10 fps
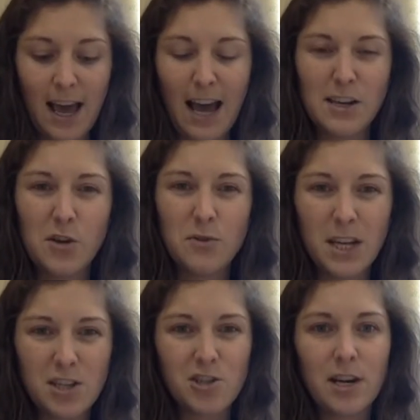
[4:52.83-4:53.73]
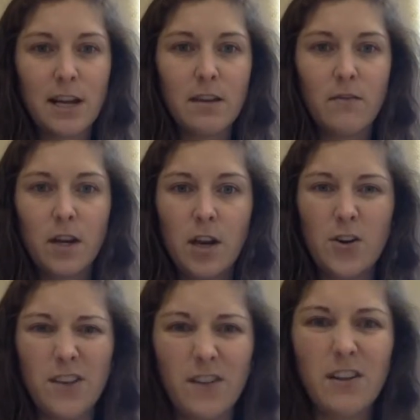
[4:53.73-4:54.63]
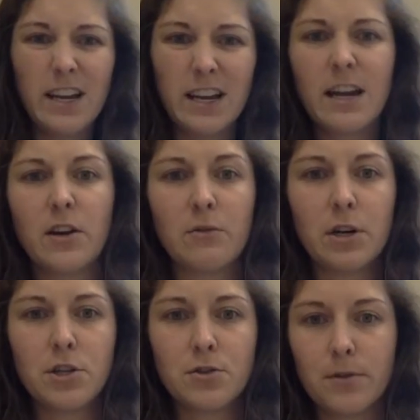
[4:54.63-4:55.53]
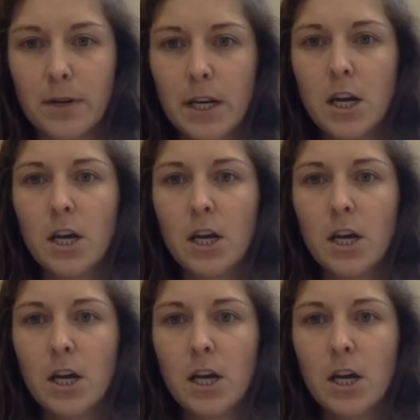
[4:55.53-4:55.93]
I know yesterday in the video I felt like I kind of rushed through it.